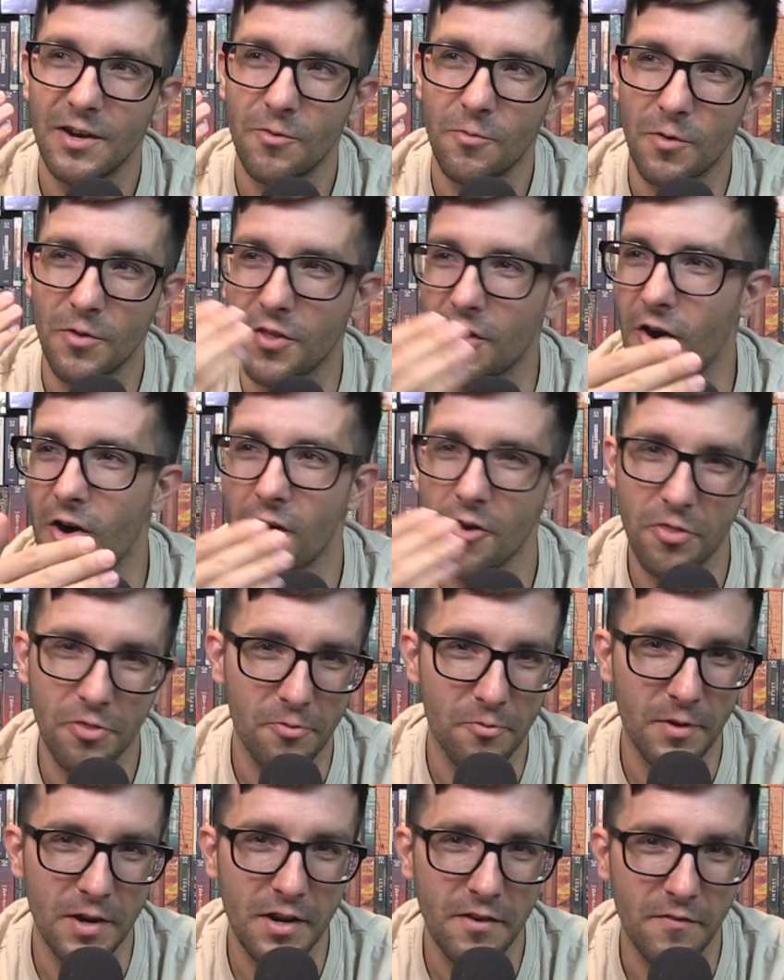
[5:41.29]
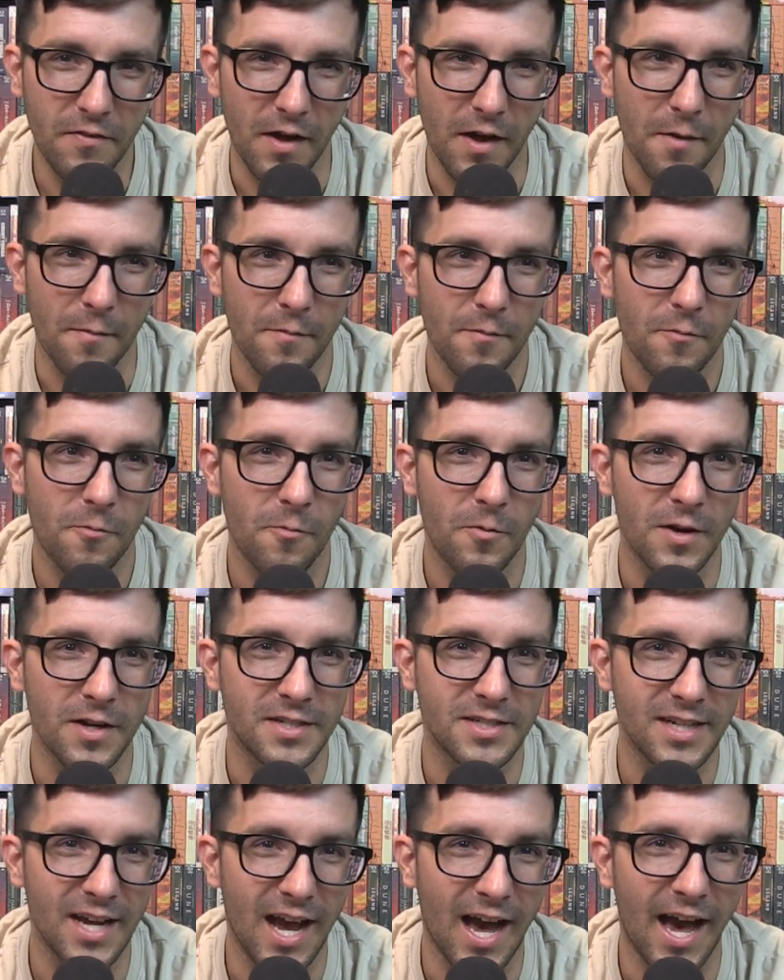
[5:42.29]
with all three of them,
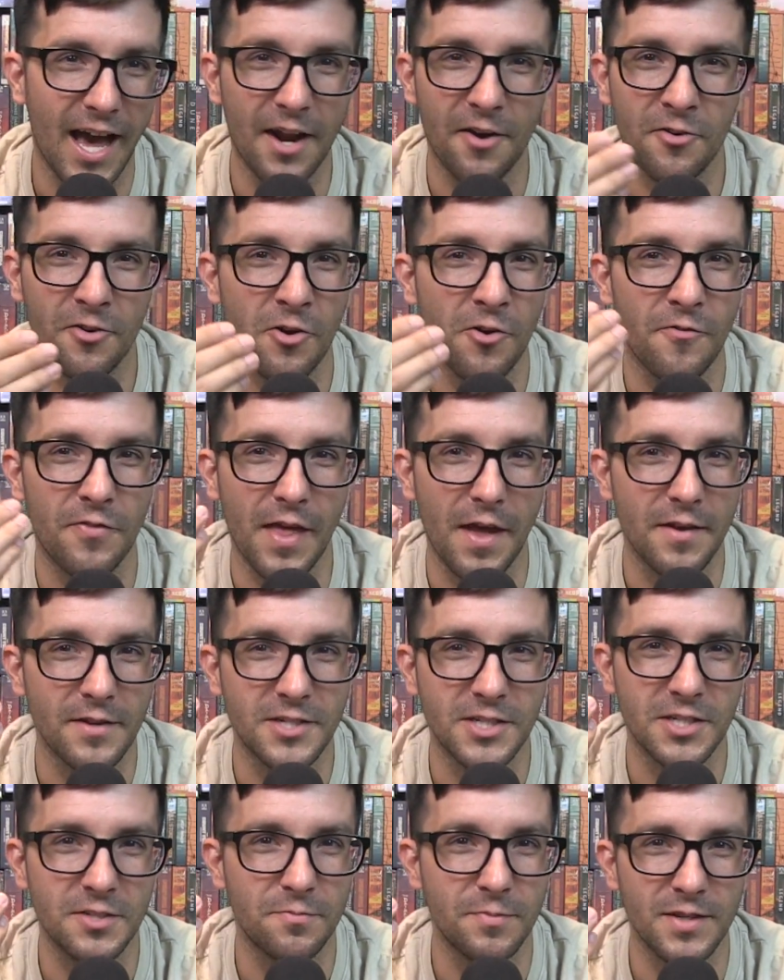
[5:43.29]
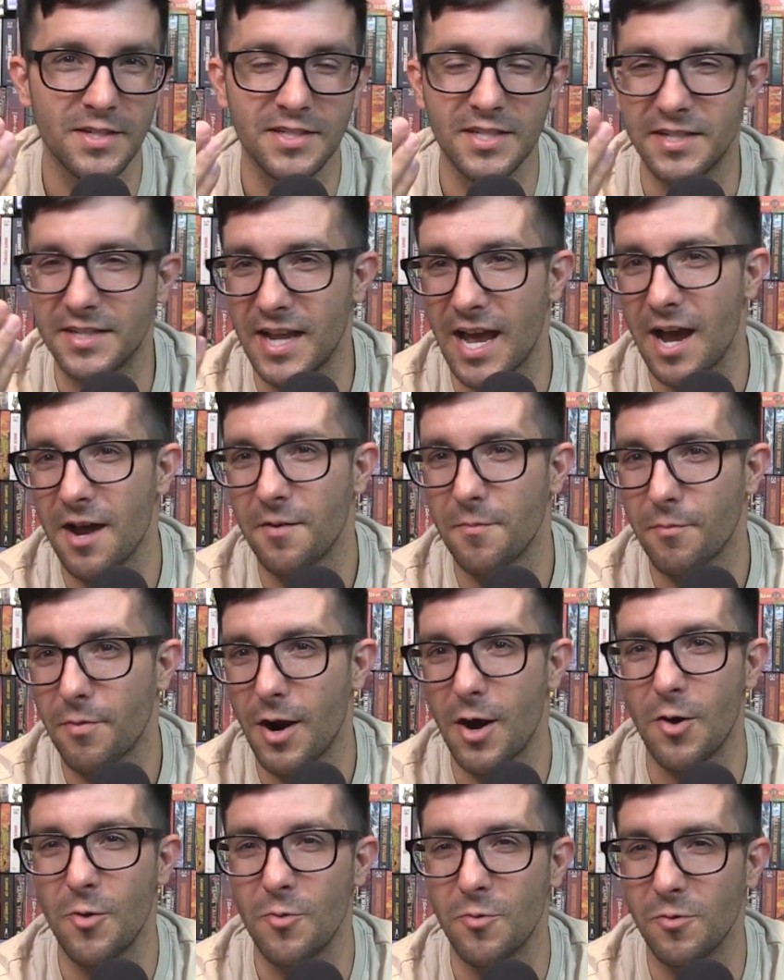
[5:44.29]
which I don't know if that just means the Dan
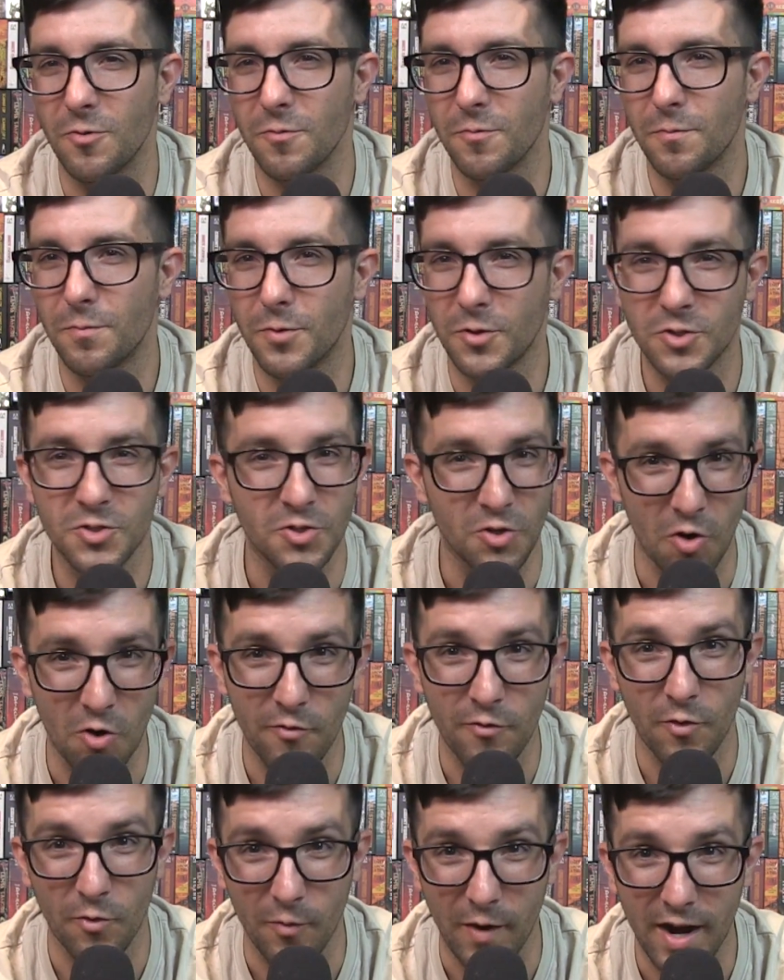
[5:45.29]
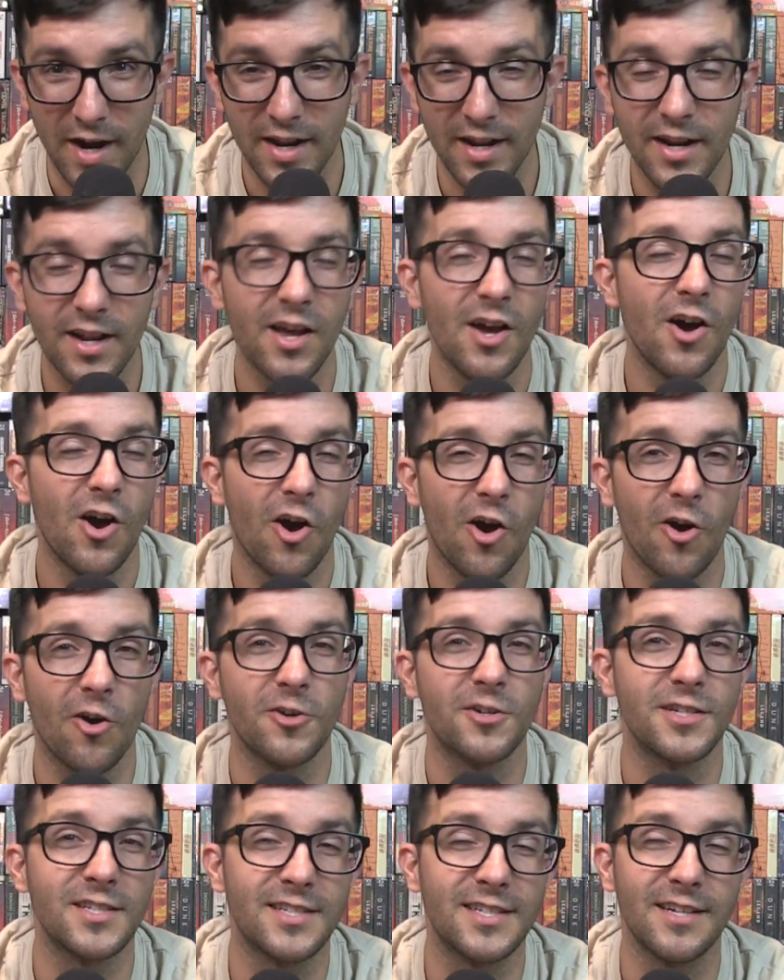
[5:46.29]
Brown books are overrated or
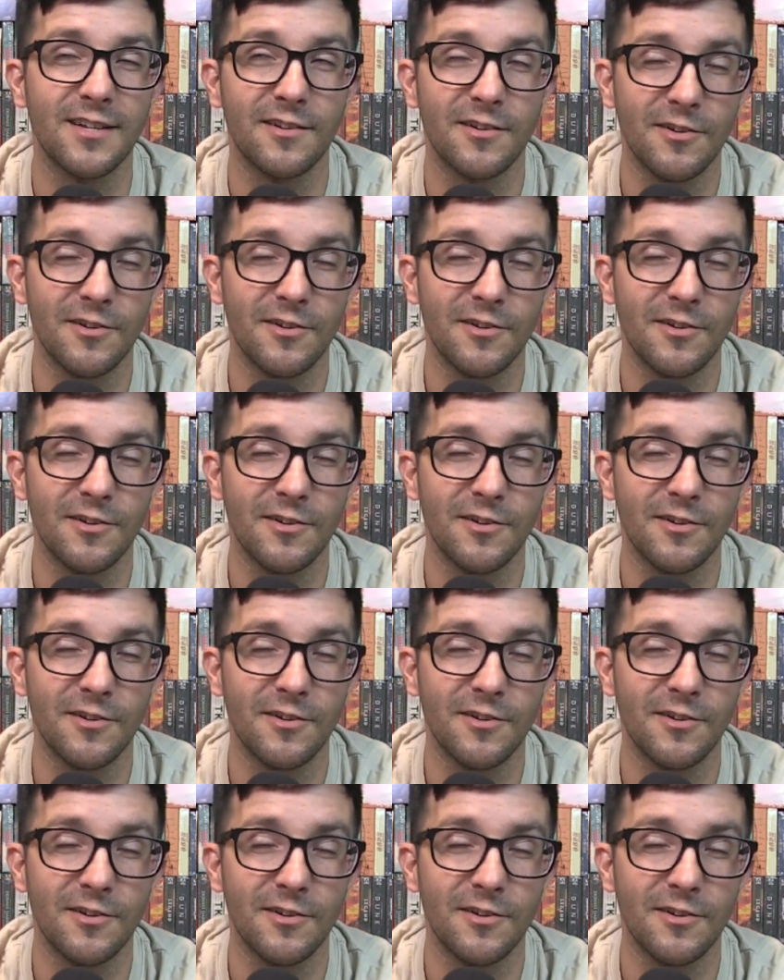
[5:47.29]
just